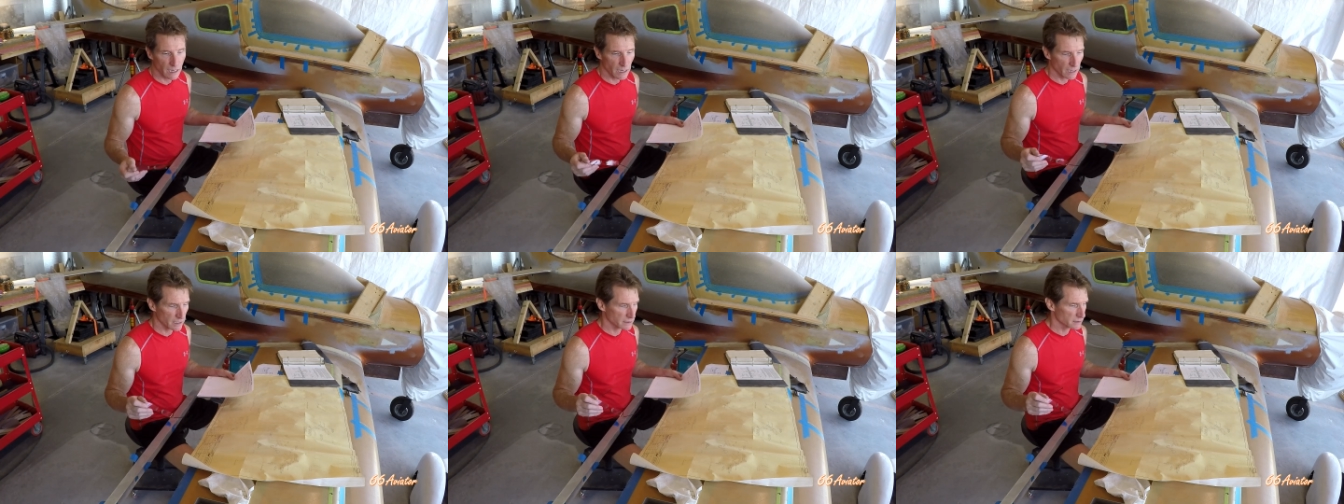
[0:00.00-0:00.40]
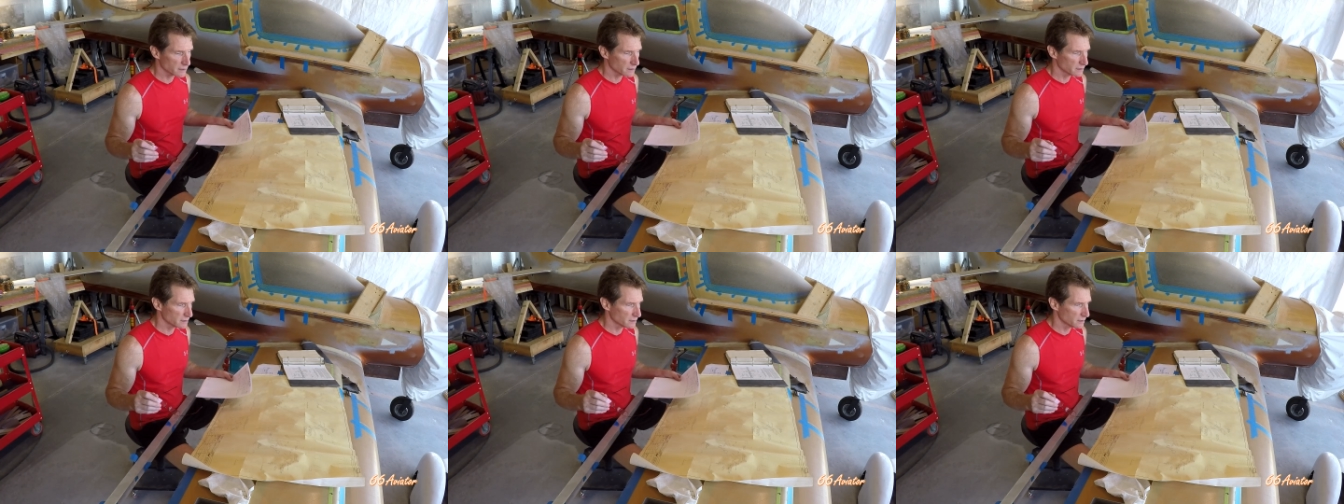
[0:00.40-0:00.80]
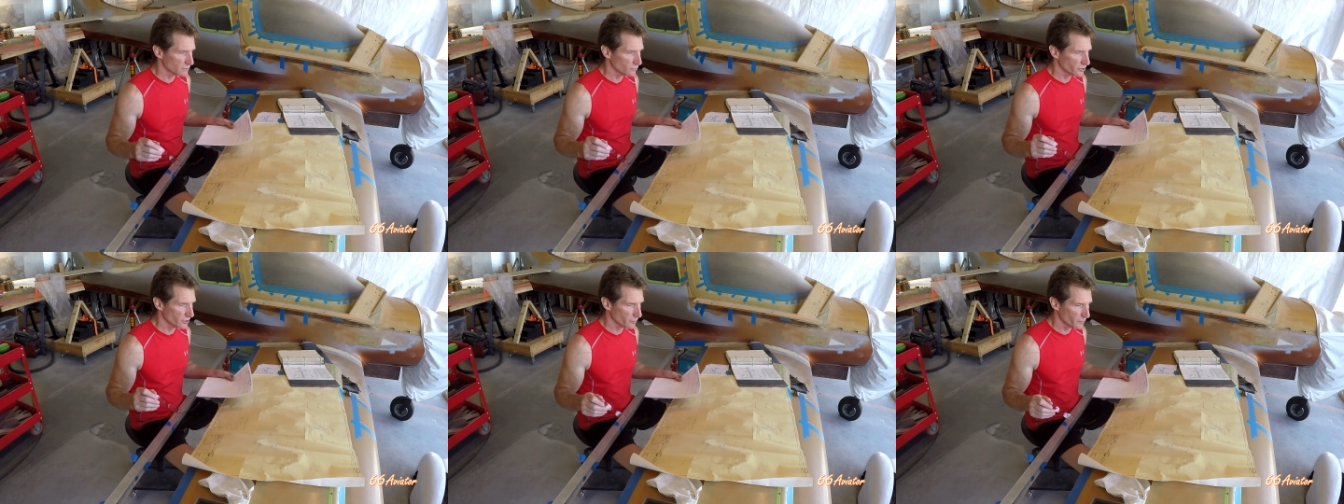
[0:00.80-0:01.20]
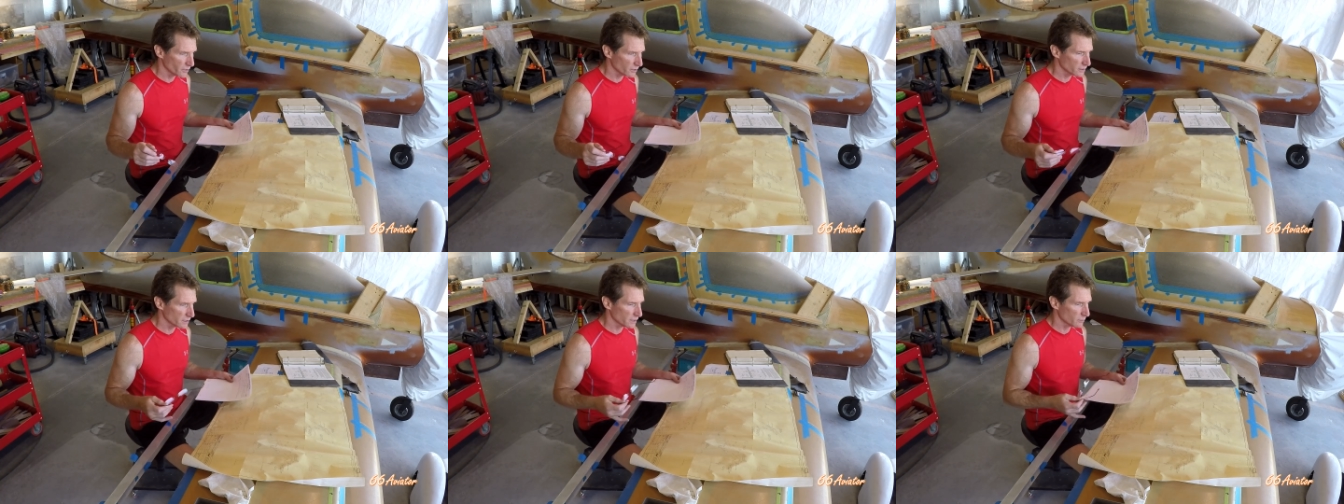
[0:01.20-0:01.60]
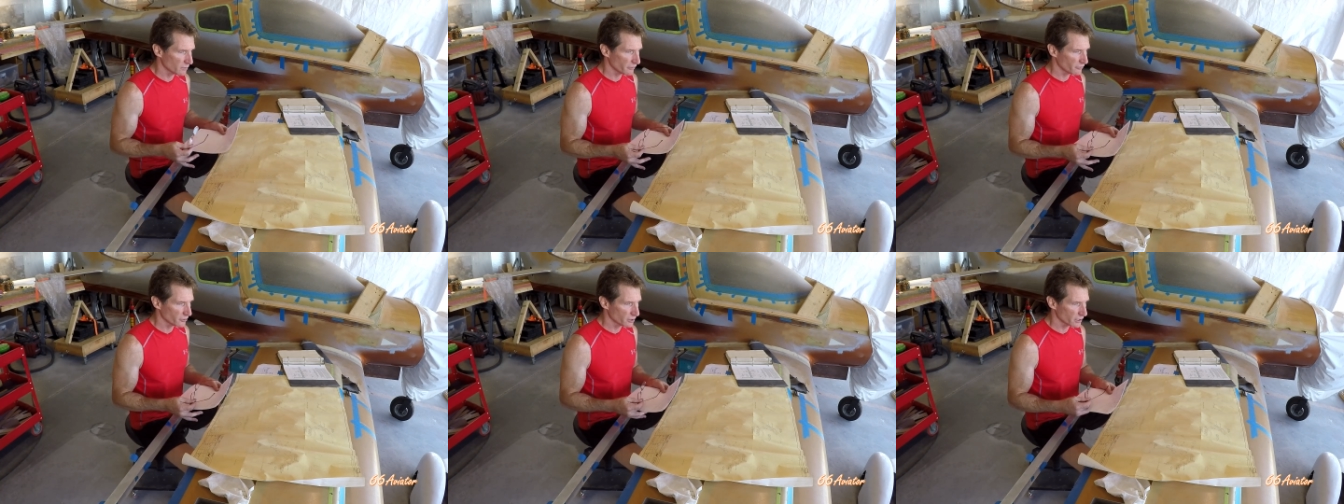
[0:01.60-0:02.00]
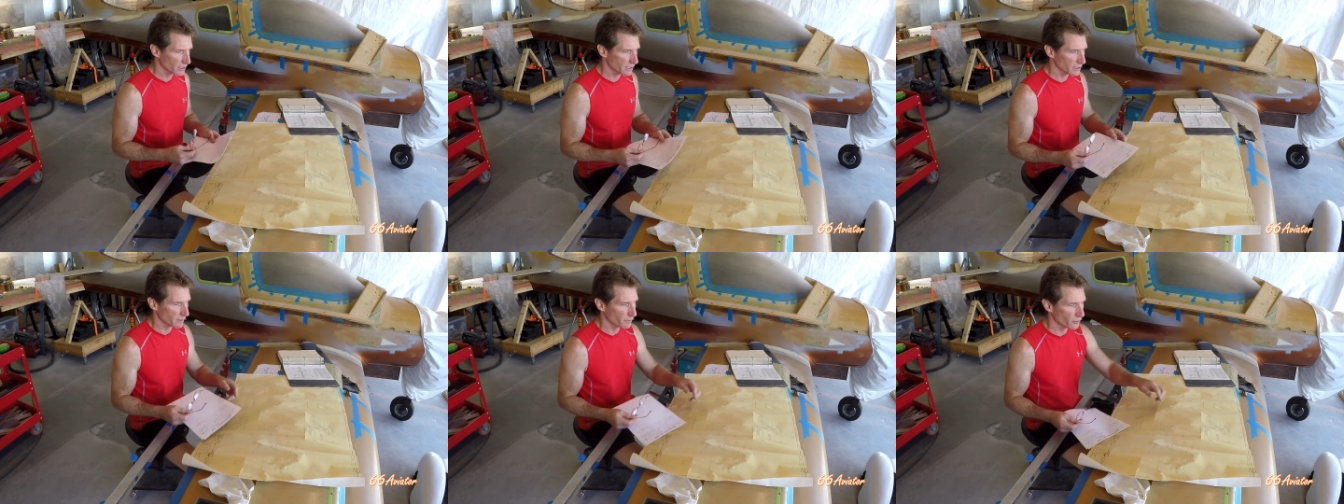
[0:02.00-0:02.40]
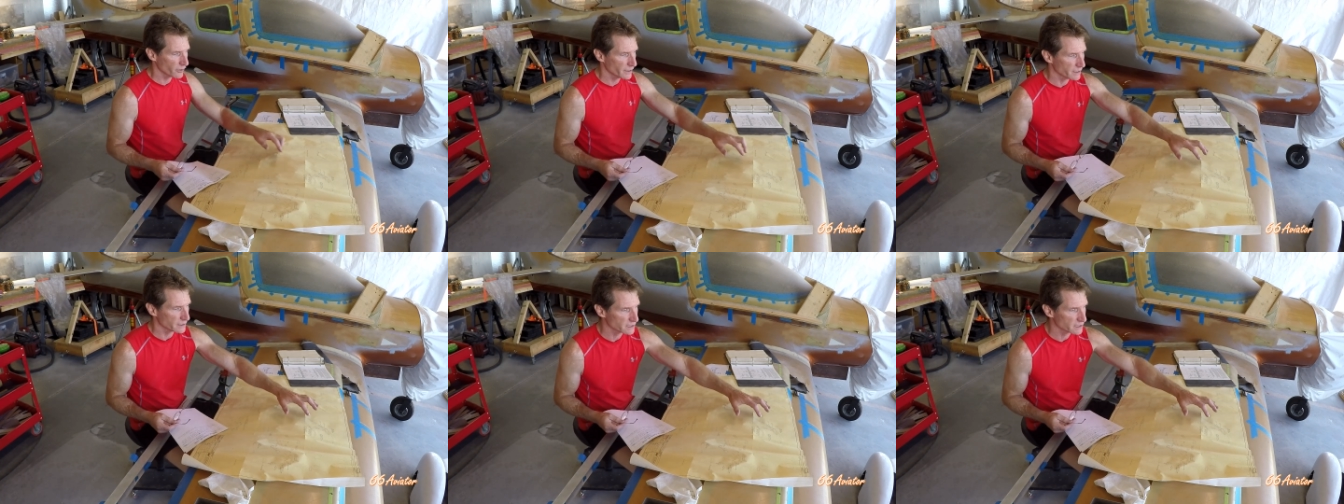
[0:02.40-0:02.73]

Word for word: And when you're building them, if you're looking at the print,